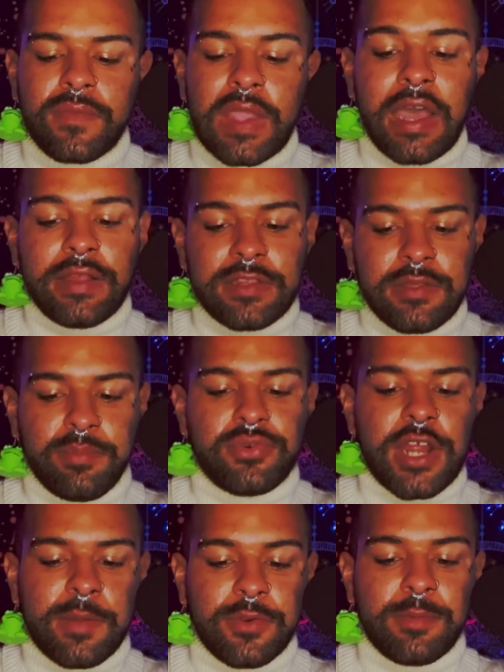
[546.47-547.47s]
on the
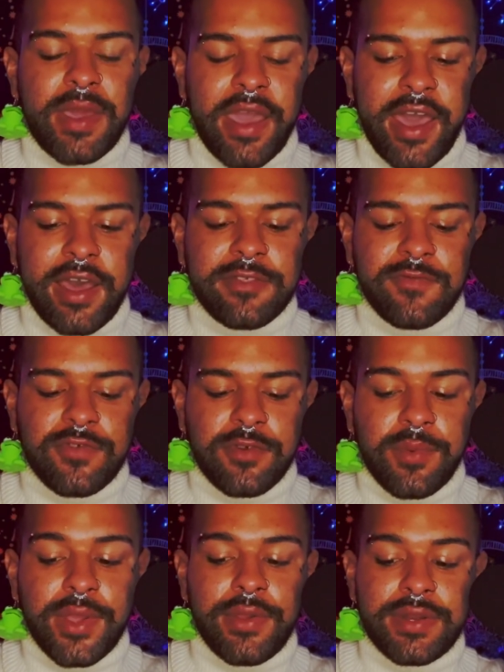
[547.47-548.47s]
proper path for
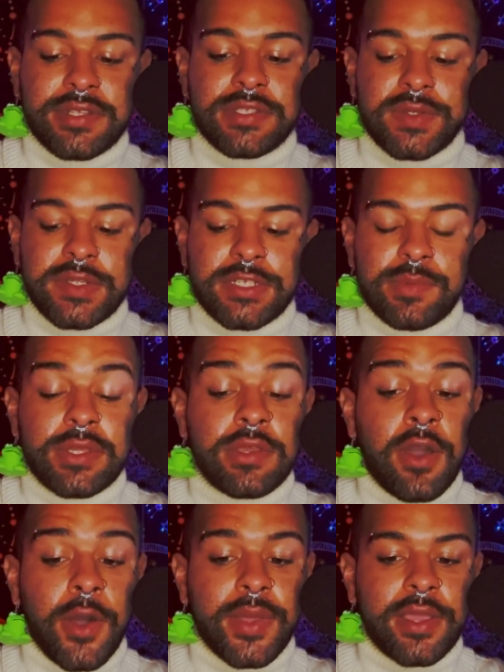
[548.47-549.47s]
where it is you need to be
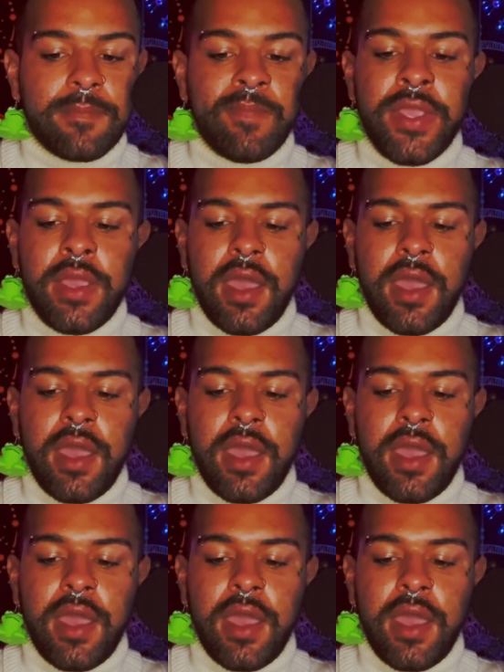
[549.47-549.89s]
going.